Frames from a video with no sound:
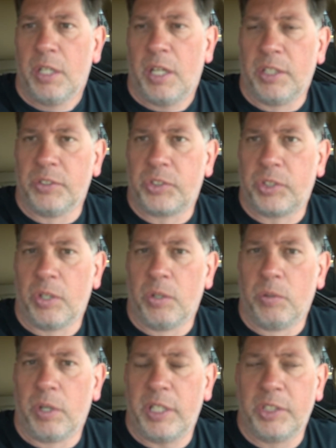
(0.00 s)
And
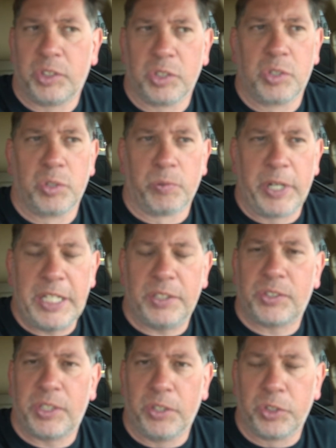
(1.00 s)
so it's a great
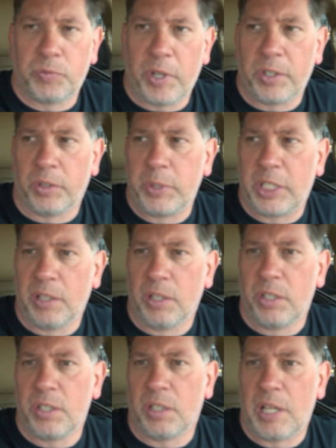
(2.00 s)
sales funnel. We can
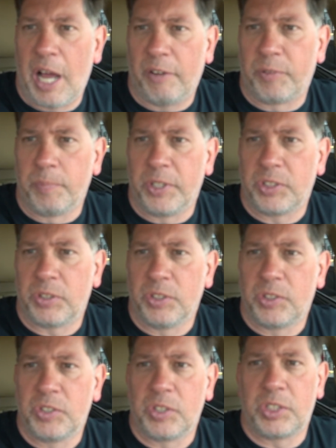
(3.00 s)
learn a lot from this. Now,
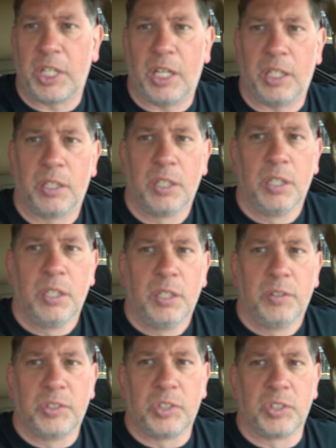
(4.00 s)
this isn't the
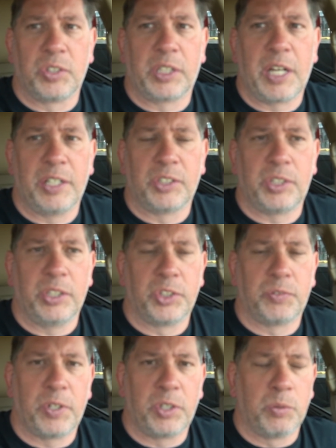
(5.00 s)
kind of
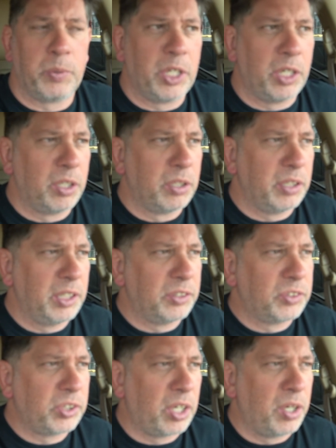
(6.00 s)
sales funnel where
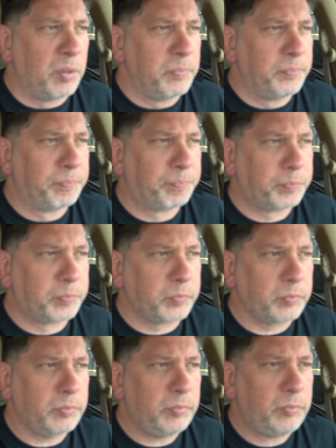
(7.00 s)
it's
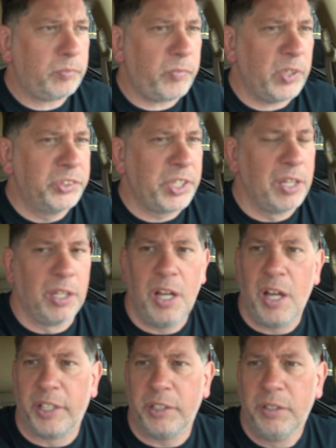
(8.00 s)

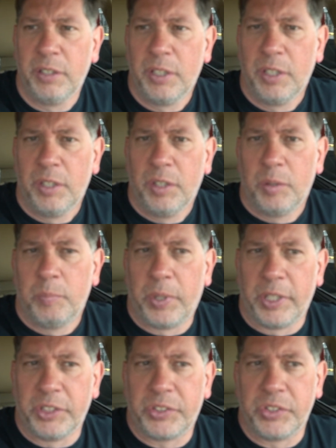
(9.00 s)
online,
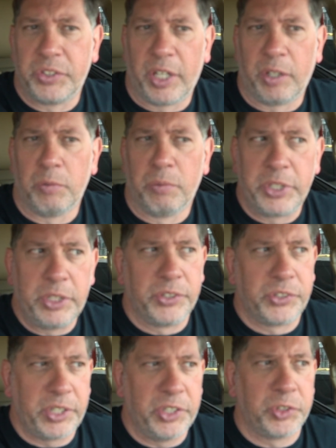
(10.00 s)
but it's just like a real
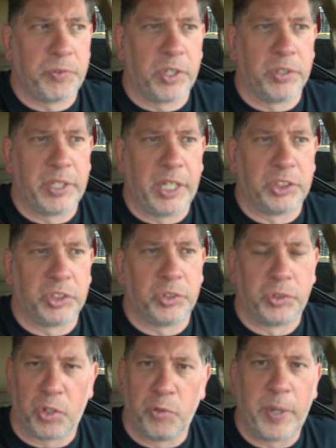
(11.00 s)
sales funnel that I just
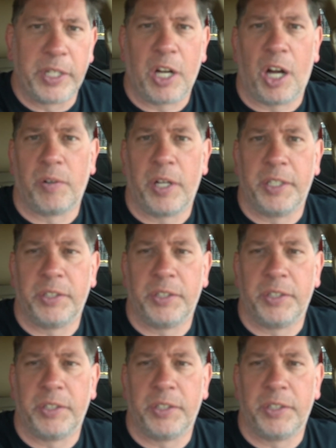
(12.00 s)
drove my car right